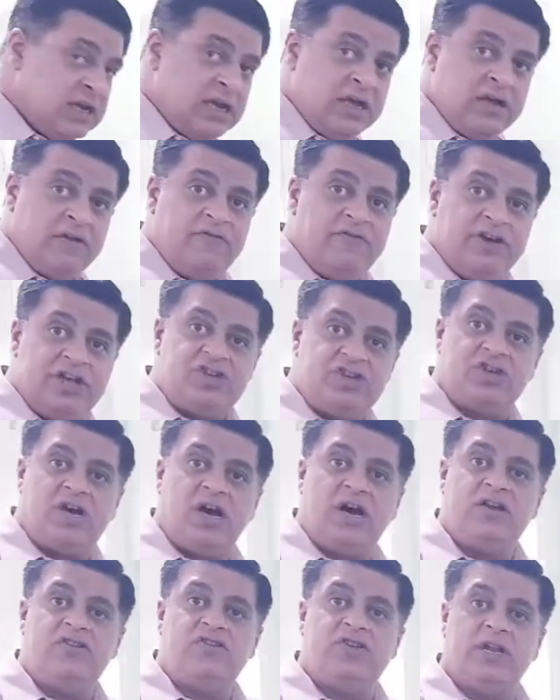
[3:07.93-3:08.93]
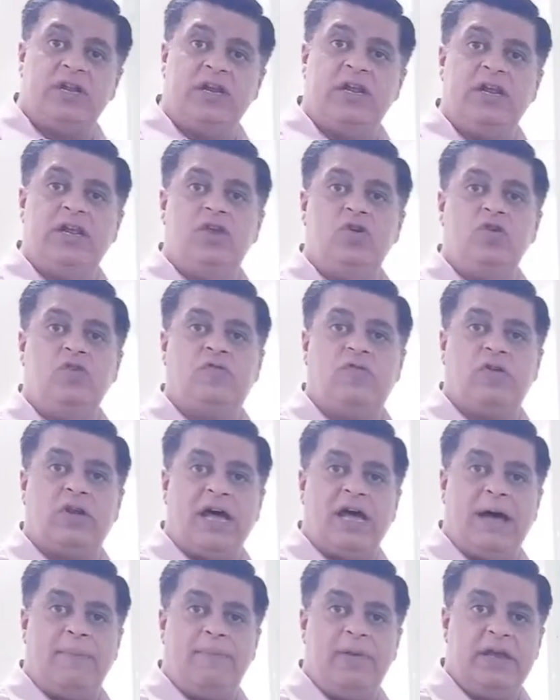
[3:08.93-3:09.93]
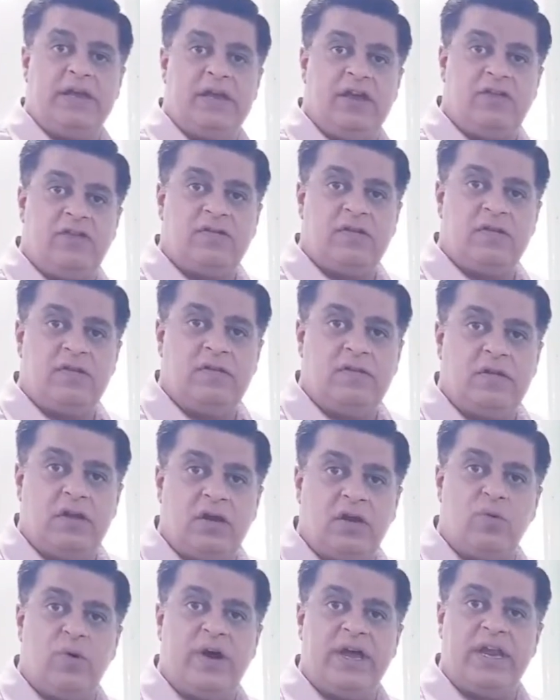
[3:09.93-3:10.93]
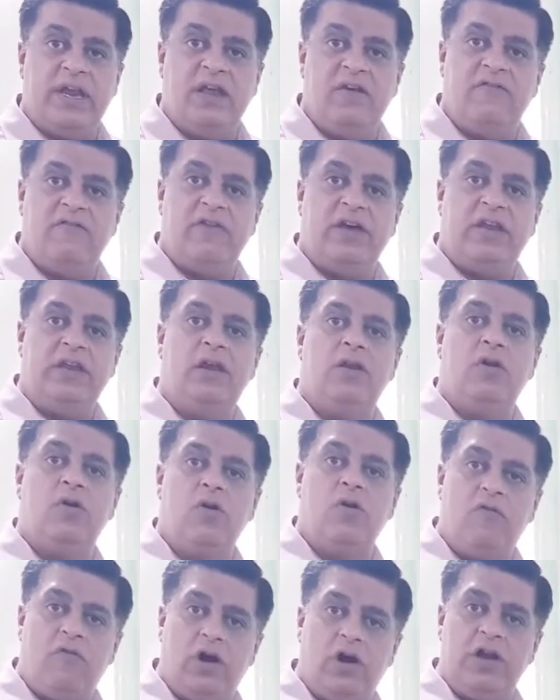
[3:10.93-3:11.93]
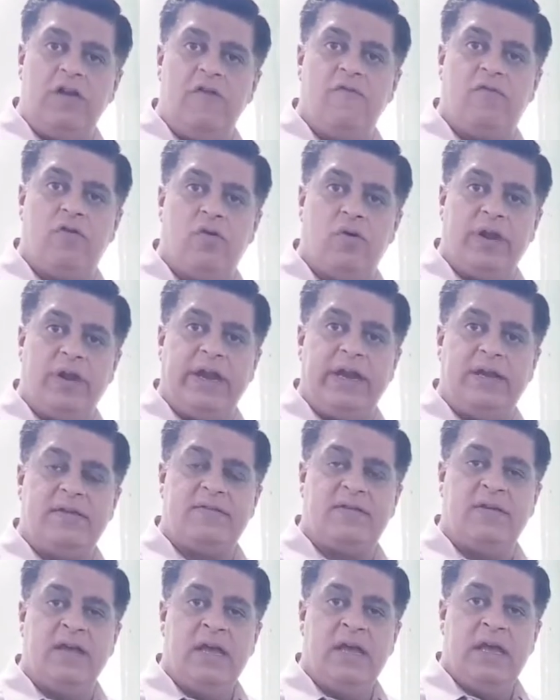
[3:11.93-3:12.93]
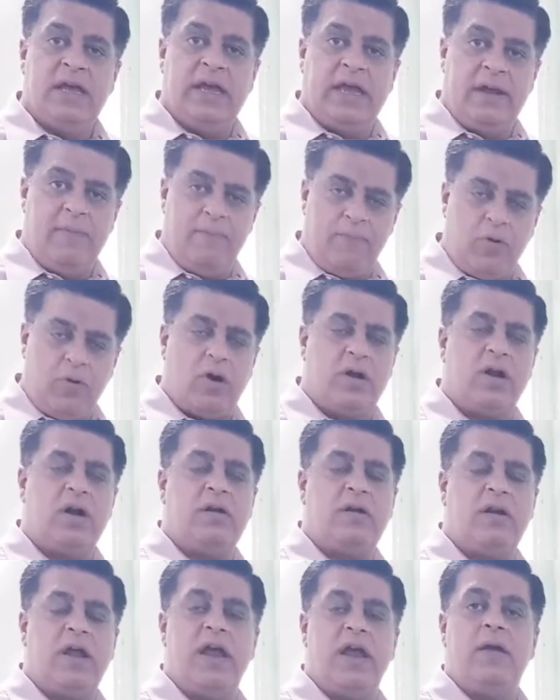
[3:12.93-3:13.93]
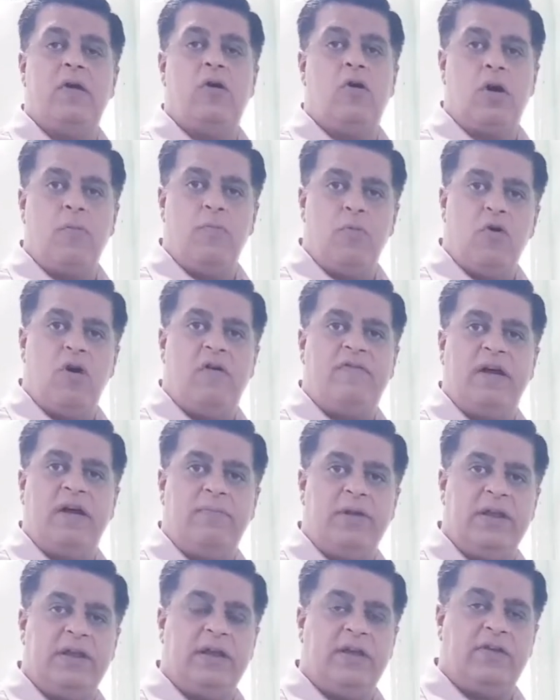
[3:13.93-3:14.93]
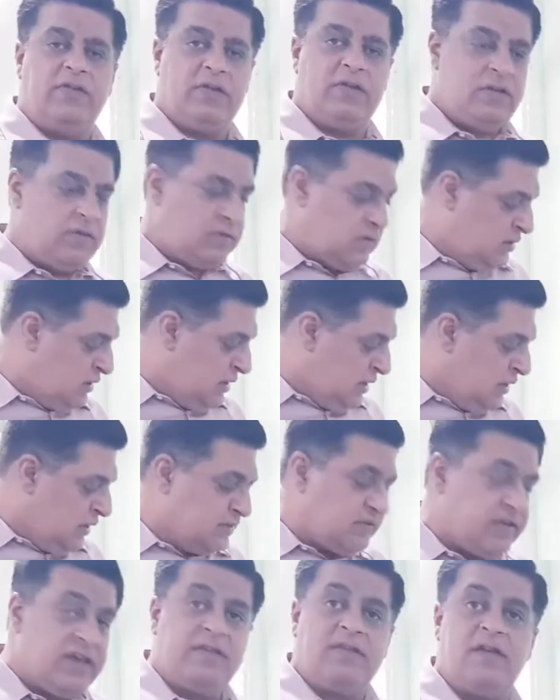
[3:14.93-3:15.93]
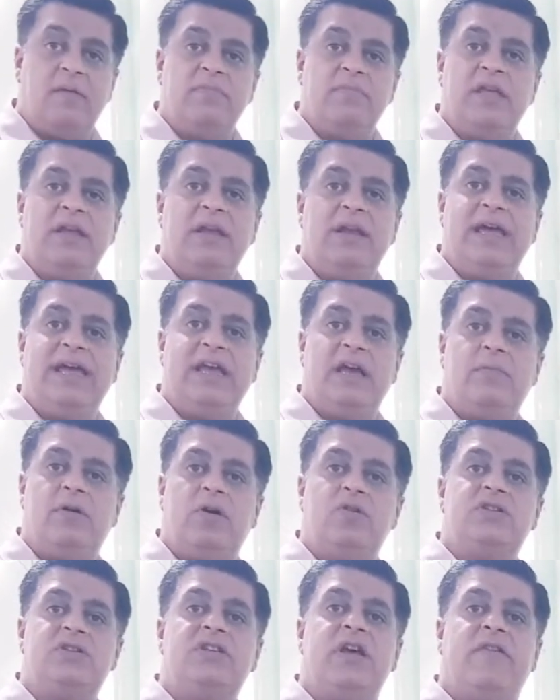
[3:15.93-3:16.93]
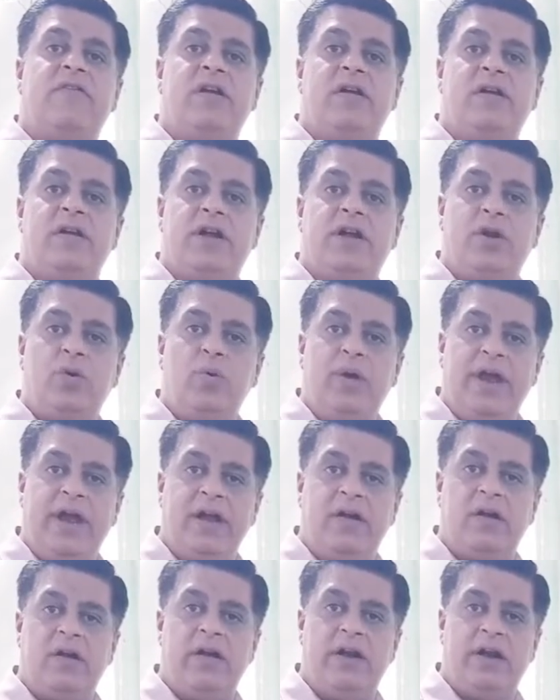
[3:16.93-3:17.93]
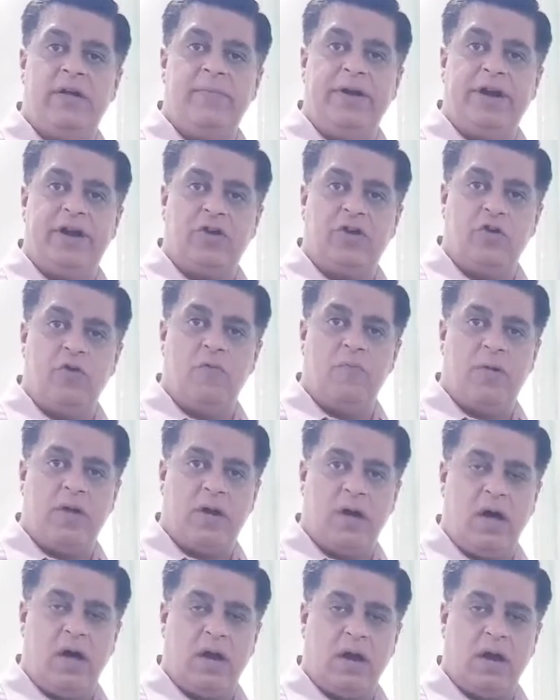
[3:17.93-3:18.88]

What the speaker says: which are generally used for applications requiring very low volume flow rates in product drying or blow off applications, say something like about 700 to 800 meter cube per hour.